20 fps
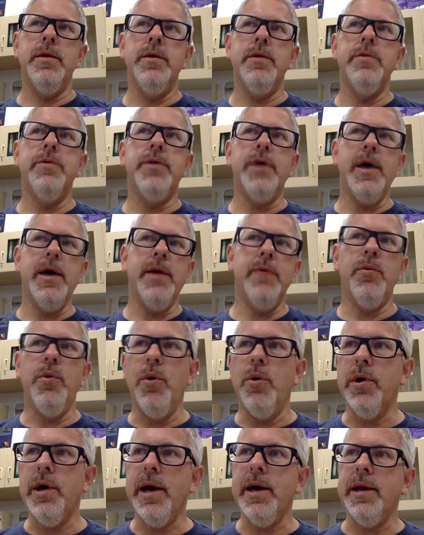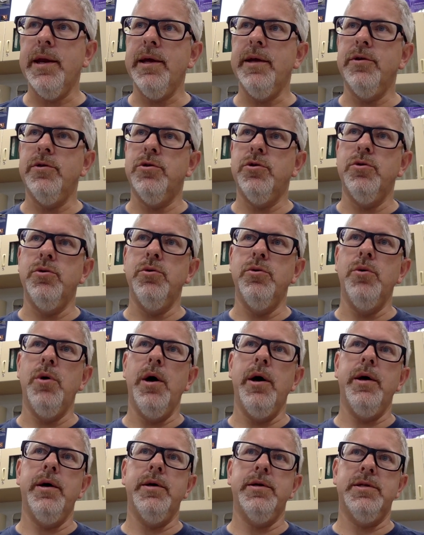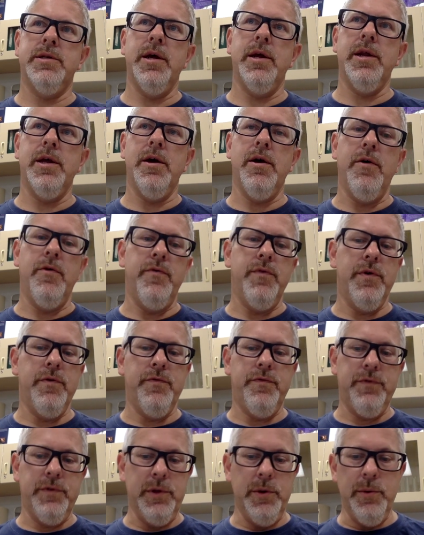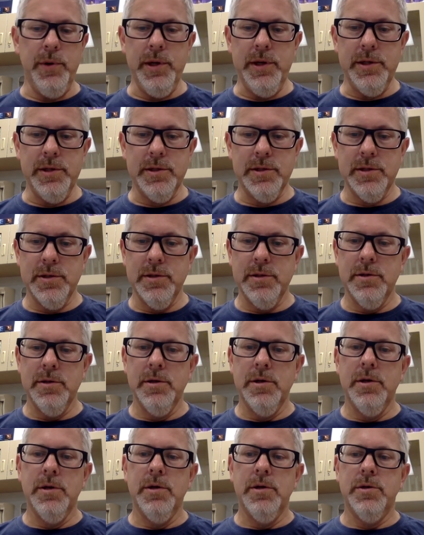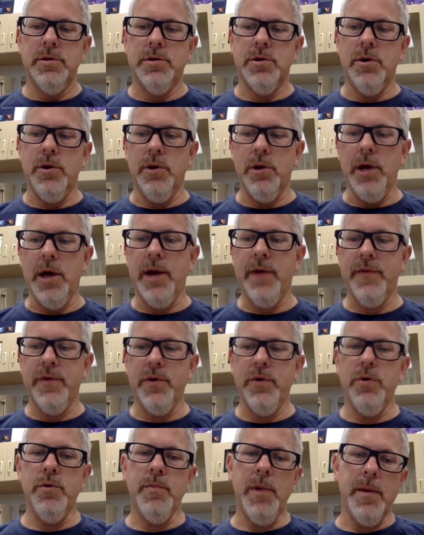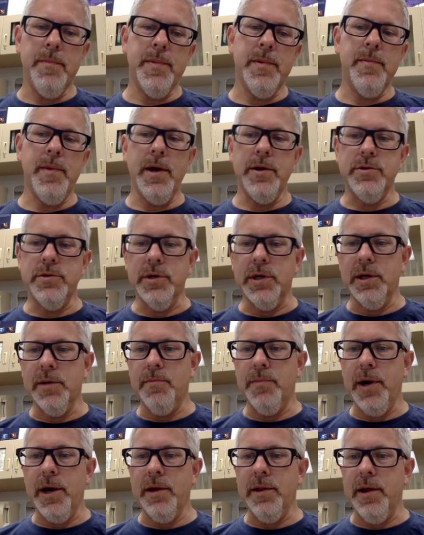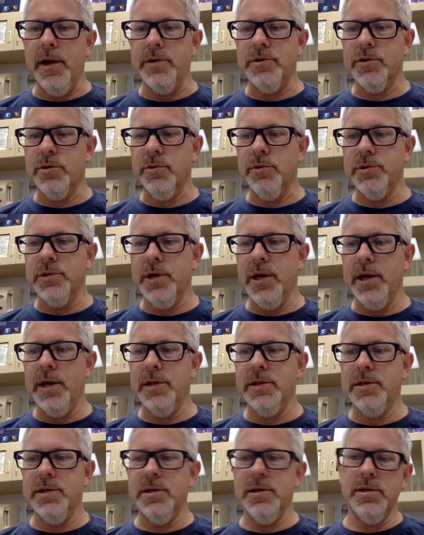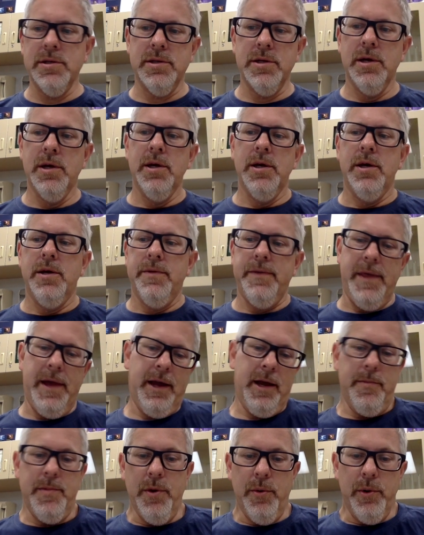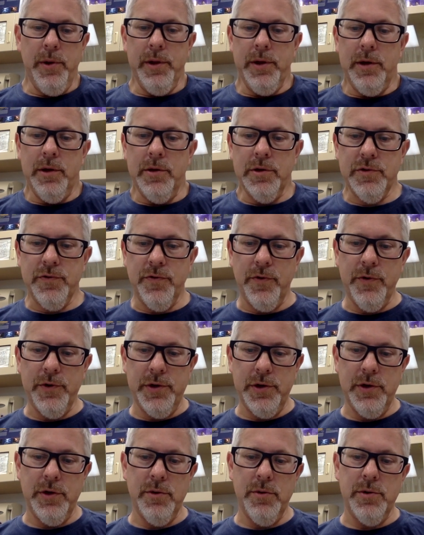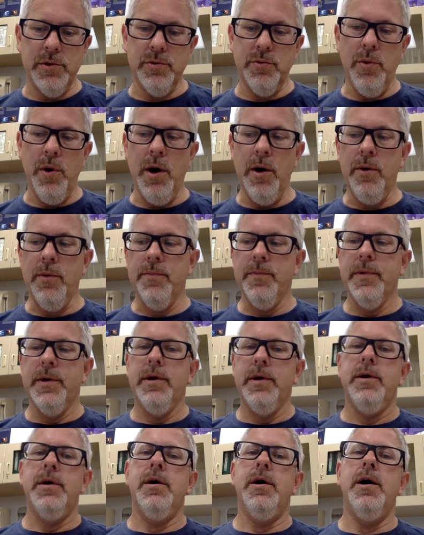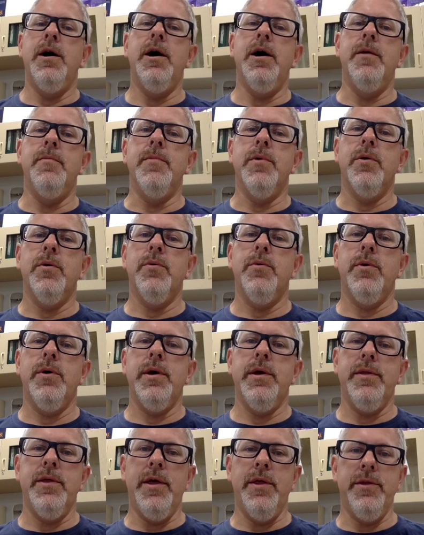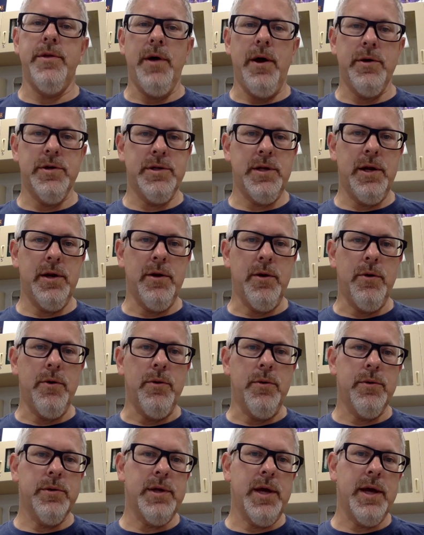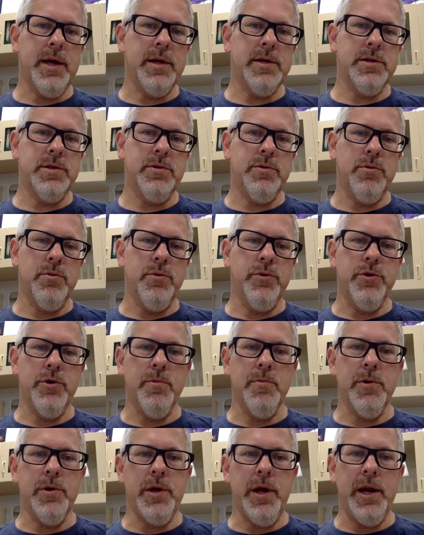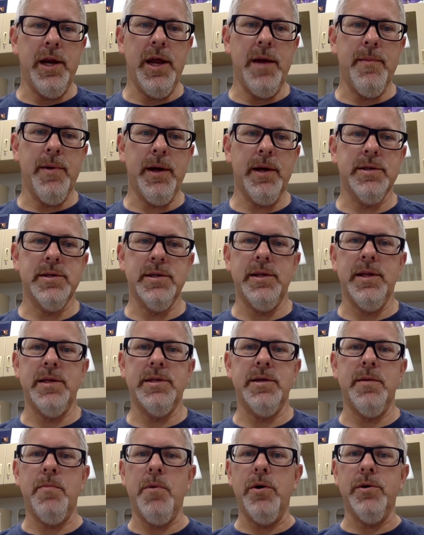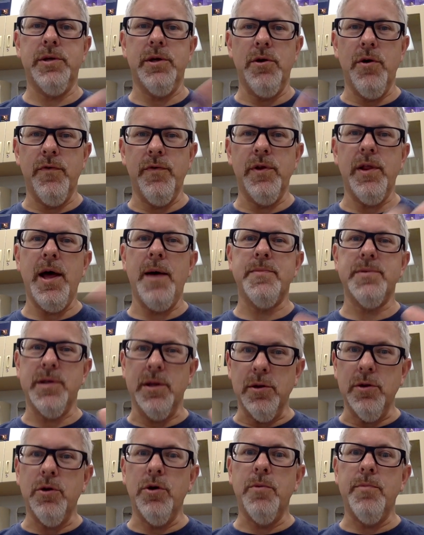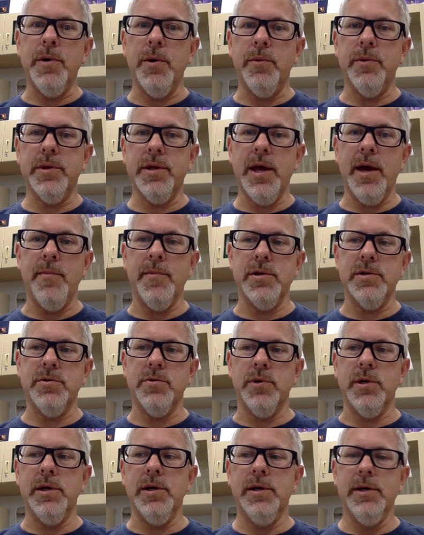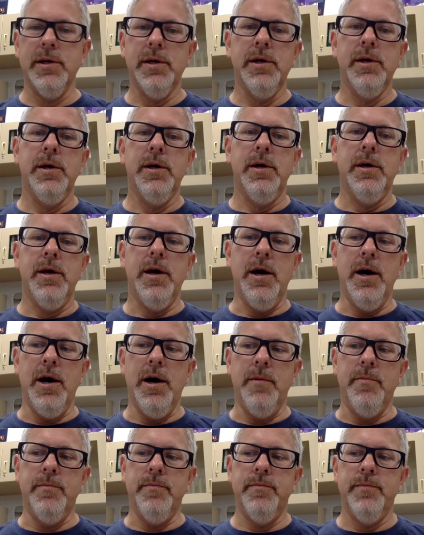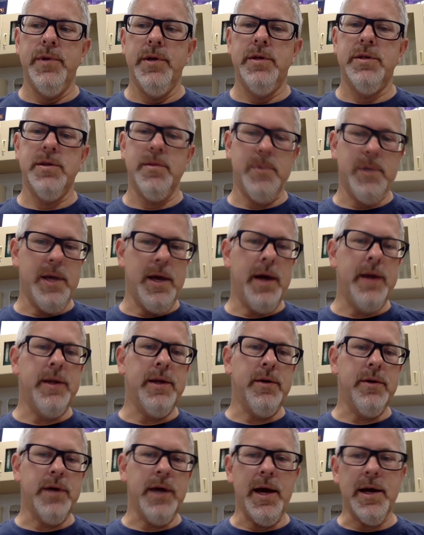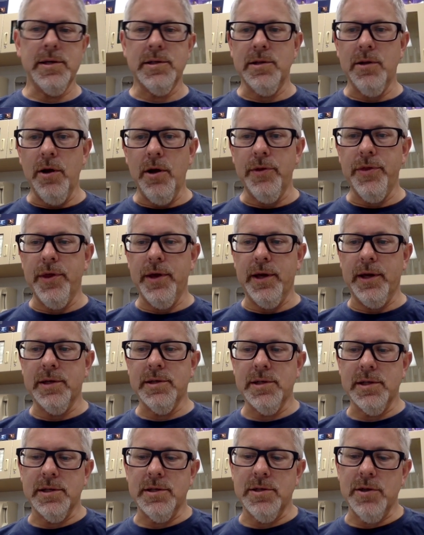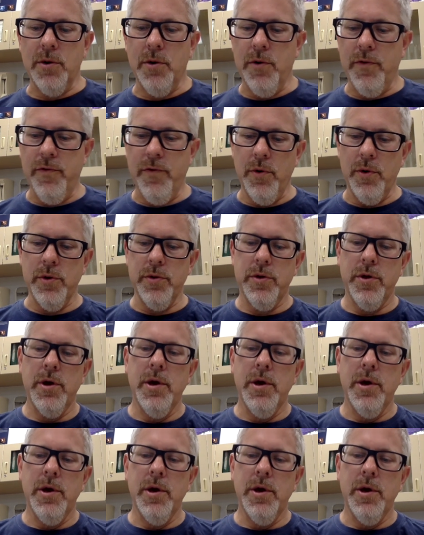Then we'll get into a study of fluids. So a lot of you who might be majoring in biological sciences, that can be really useful to you as well. And then our study will take us through thermodynamics, and that's a part that overlaps a little bit with chemistry, some of the ideal gas law things and so forth.